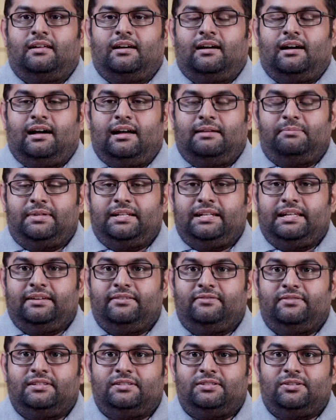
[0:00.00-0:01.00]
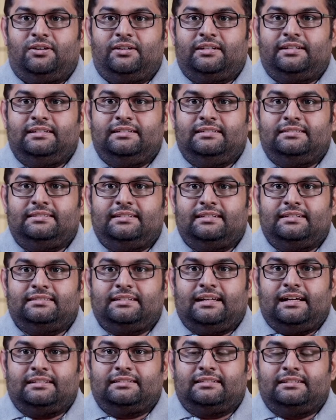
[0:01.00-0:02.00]
I believe the John JKX
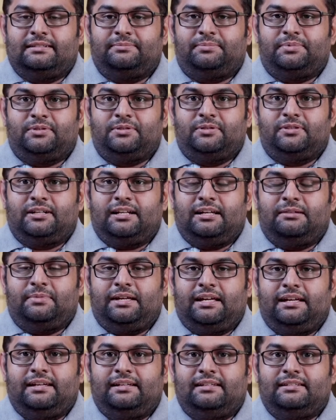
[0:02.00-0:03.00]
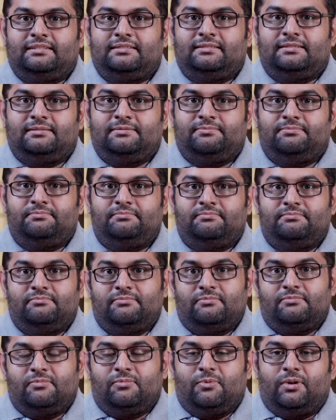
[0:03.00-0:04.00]
Accelerator program is
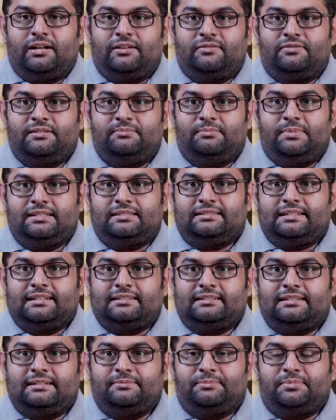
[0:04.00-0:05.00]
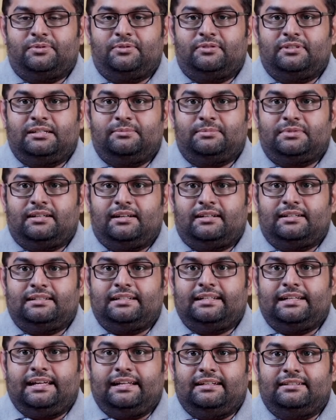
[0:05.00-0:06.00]
one of the best accelerator programs
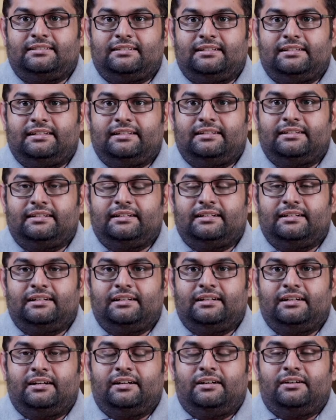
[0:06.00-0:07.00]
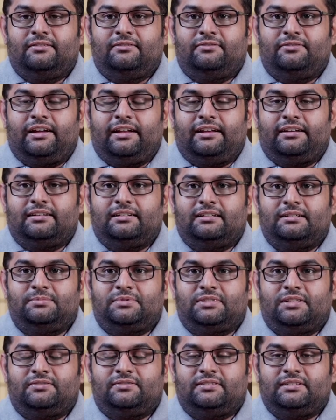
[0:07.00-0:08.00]
currently in Sri Lanka in terms
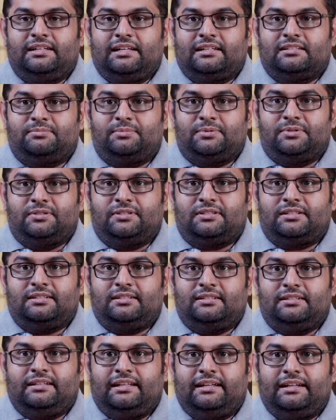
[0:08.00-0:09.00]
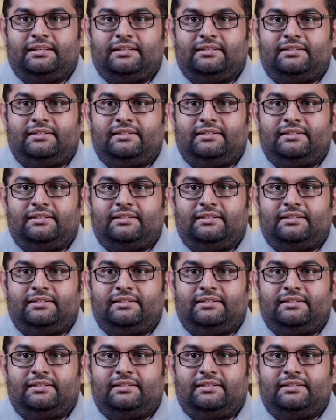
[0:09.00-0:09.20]
of the exposure that